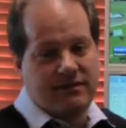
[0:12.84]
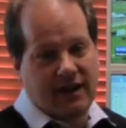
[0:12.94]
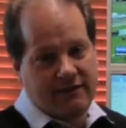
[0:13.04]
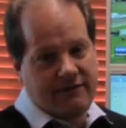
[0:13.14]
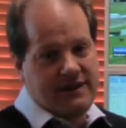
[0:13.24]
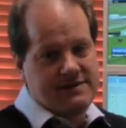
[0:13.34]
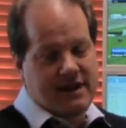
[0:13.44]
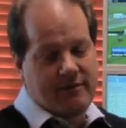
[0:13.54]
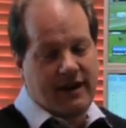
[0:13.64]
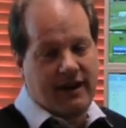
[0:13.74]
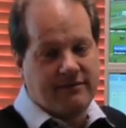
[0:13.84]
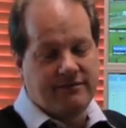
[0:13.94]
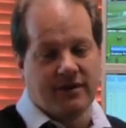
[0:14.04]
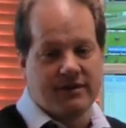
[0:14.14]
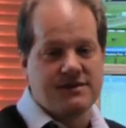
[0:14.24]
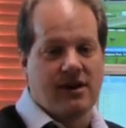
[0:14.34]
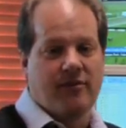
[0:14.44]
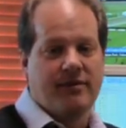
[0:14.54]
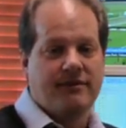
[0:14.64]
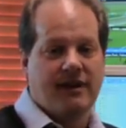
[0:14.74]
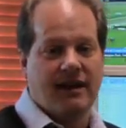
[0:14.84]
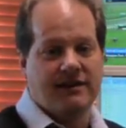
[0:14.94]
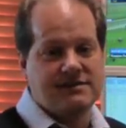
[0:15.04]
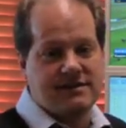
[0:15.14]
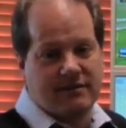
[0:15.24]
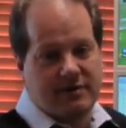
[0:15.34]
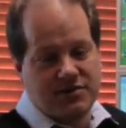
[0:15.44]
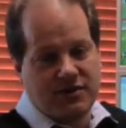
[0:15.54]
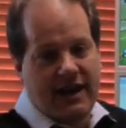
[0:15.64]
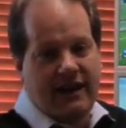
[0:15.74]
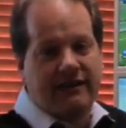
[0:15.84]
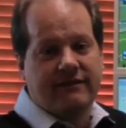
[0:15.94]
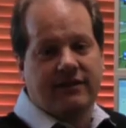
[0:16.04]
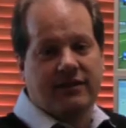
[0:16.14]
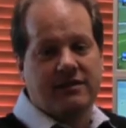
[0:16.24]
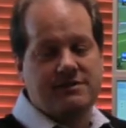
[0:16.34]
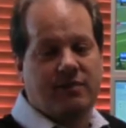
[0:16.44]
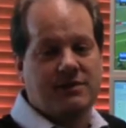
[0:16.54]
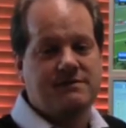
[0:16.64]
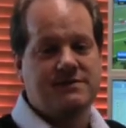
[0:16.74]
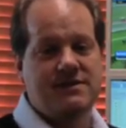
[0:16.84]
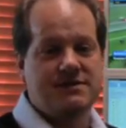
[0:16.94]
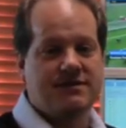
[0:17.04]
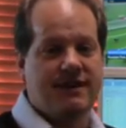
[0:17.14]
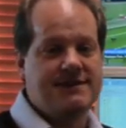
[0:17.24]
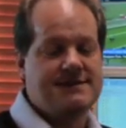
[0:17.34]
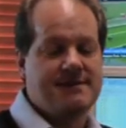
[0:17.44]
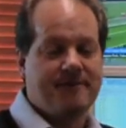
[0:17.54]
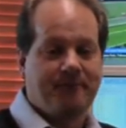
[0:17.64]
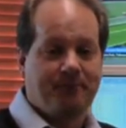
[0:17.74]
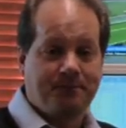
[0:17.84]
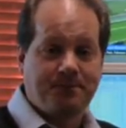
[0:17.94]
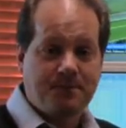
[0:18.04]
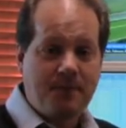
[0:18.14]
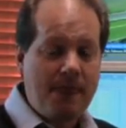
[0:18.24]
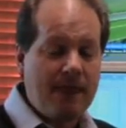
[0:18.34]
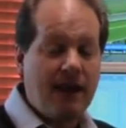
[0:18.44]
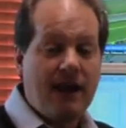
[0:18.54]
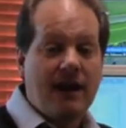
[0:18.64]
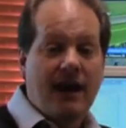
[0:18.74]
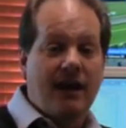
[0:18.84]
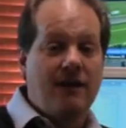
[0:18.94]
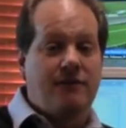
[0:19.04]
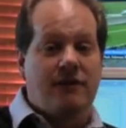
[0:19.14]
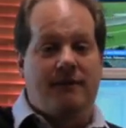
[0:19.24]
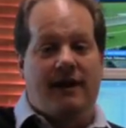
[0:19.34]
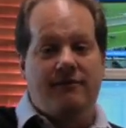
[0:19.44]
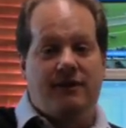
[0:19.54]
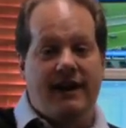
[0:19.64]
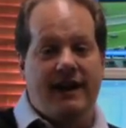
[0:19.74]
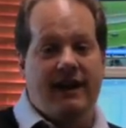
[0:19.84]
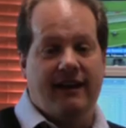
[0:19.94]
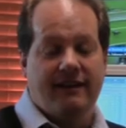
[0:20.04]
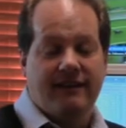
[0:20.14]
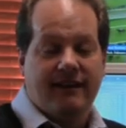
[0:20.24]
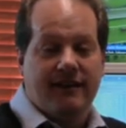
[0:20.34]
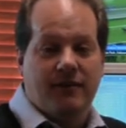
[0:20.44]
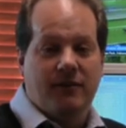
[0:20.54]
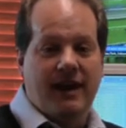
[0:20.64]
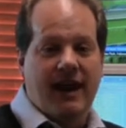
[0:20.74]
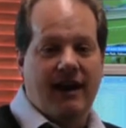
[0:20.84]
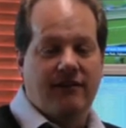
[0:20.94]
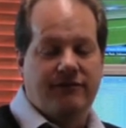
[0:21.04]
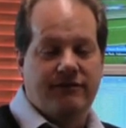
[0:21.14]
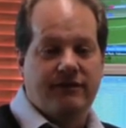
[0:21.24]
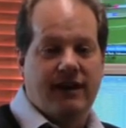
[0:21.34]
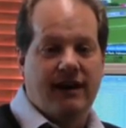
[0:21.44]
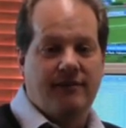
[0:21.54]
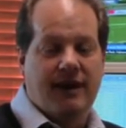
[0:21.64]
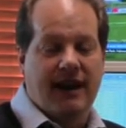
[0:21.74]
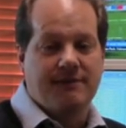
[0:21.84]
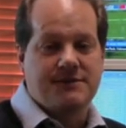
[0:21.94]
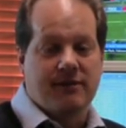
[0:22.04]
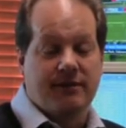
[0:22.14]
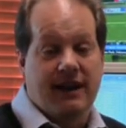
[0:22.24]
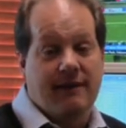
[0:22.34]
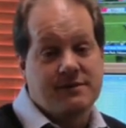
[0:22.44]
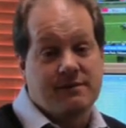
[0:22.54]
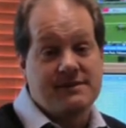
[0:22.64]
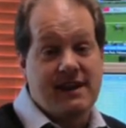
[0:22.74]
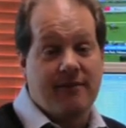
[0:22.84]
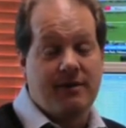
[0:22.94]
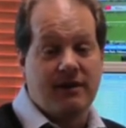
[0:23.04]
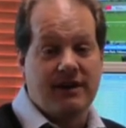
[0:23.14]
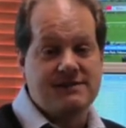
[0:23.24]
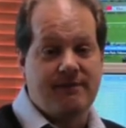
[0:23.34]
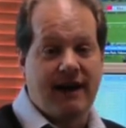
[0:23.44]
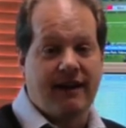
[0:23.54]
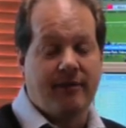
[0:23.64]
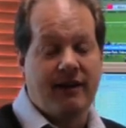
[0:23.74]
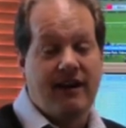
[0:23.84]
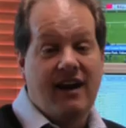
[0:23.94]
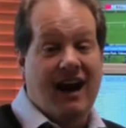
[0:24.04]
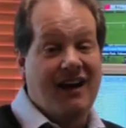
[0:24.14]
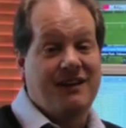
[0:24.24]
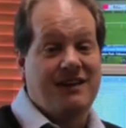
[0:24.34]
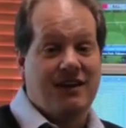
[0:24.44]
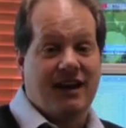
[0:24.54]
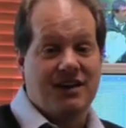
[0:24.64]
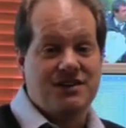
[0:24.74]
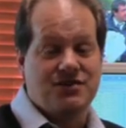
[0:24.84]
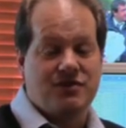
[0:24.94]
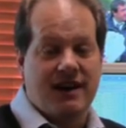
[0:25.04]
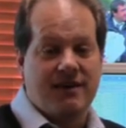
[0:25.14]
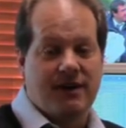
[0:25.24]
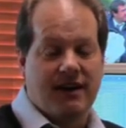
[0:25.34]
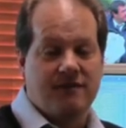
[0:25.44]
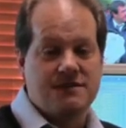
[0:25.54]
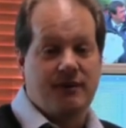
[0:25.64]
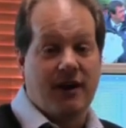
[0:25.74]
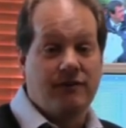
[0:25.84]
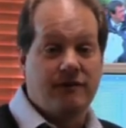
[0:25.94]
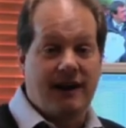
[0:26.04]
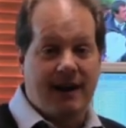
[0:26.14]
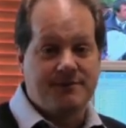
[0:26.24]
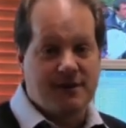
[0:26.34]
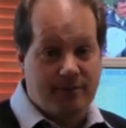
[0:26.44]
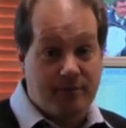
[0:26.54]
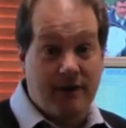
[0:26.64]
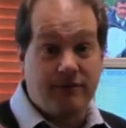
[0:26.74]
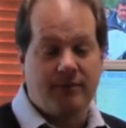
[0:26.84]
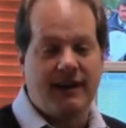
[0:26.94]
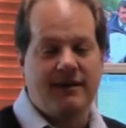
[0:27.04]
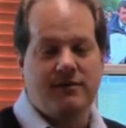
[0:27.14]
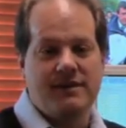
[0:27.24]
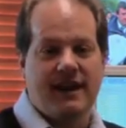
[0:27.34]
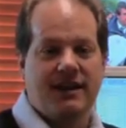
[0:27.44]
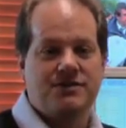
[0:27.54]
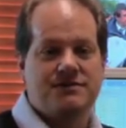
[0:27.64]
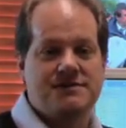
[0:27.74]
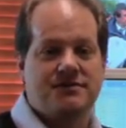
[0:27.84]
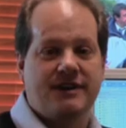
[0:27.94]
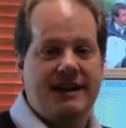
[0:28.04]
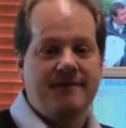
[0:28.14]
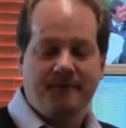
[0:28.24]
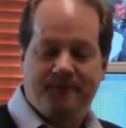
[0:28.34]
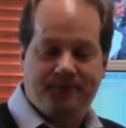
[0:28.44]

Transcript: live feeds coming in on the top and I'll be trading on the bottom two screens. And over on my right here, we have um, a laptop and the laptop is there purely as a backup. I think you can actually trade quite comfortably off of a laptop, preferably with an extra screen.